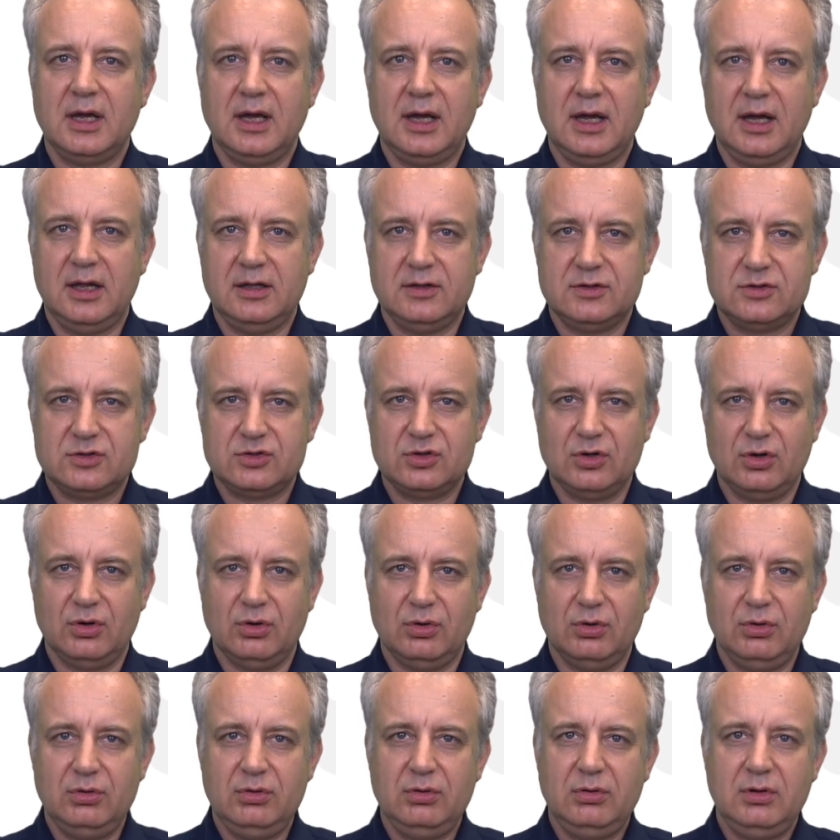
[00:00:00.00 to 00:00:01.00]
And
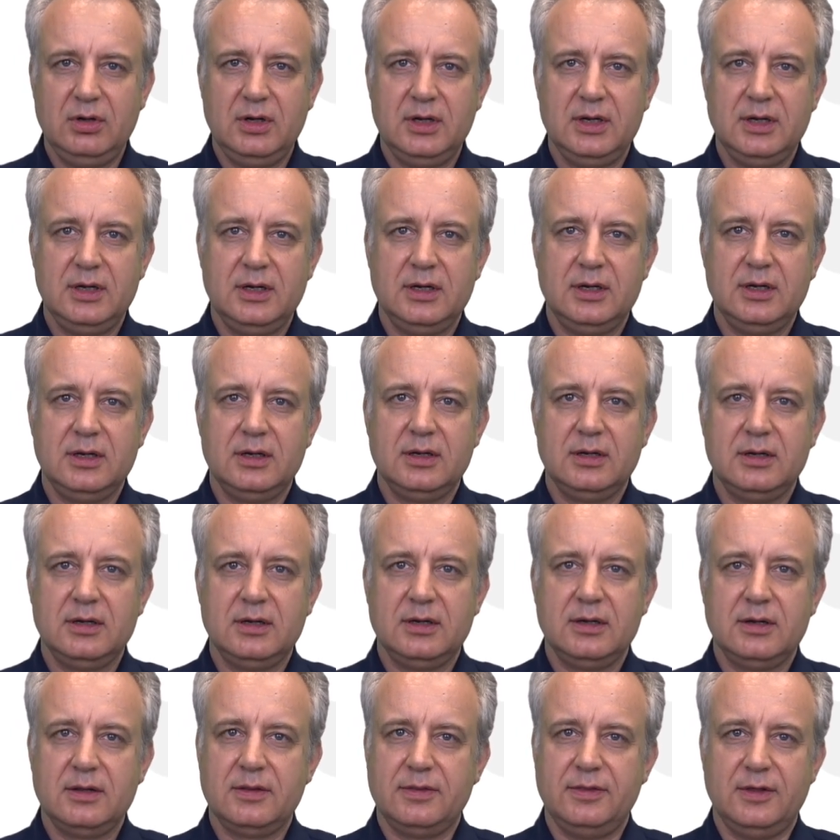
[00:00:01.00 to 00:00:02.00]
so
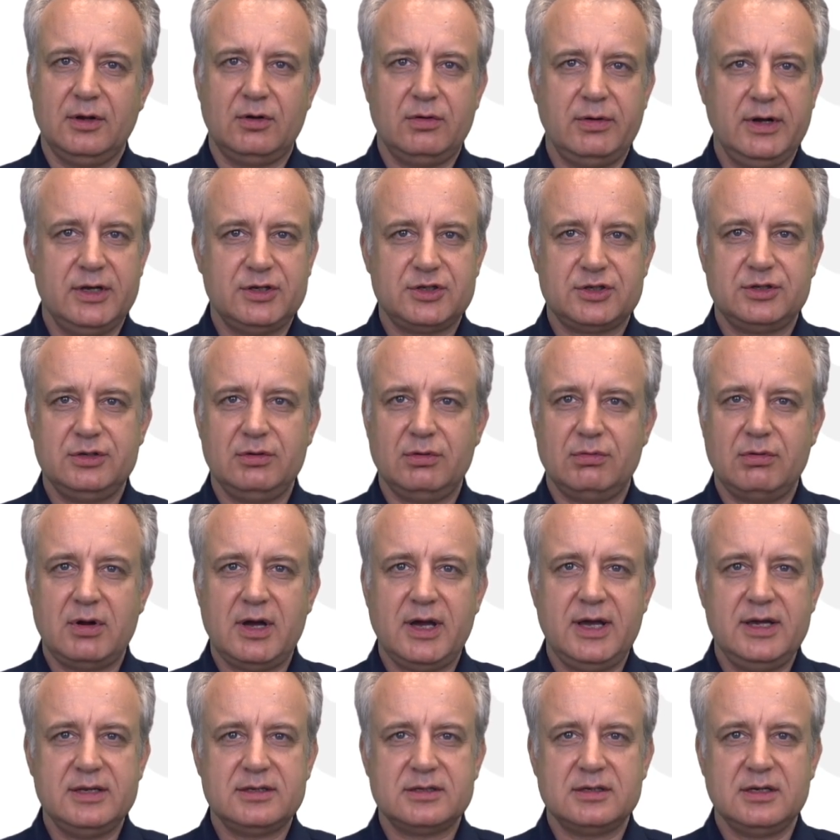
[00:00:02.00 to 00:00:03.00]
the question
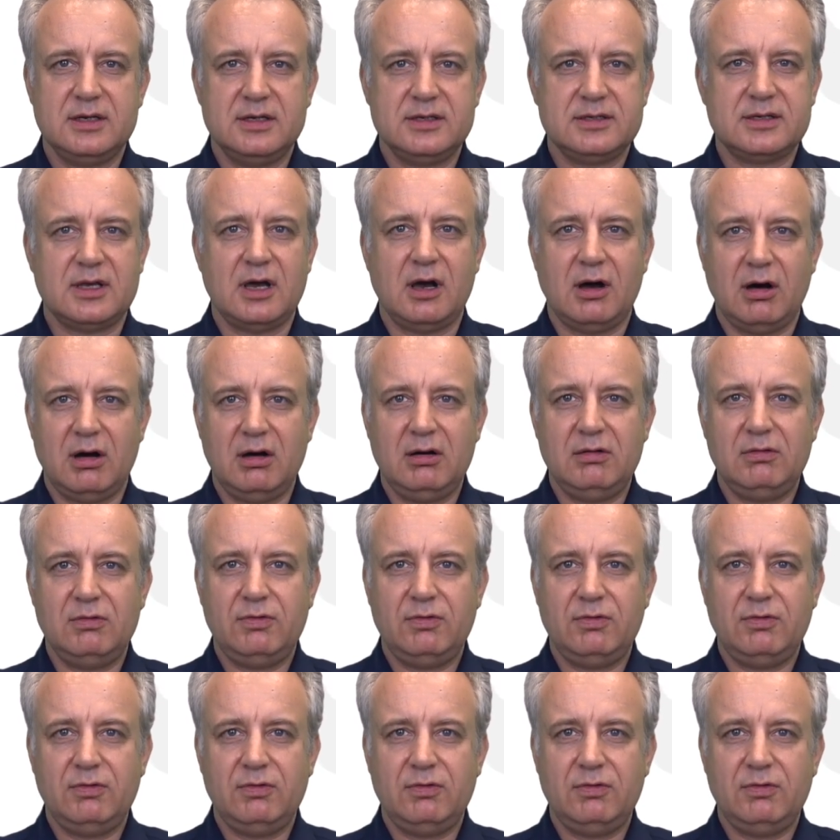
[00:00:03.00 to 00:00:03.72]
arises, how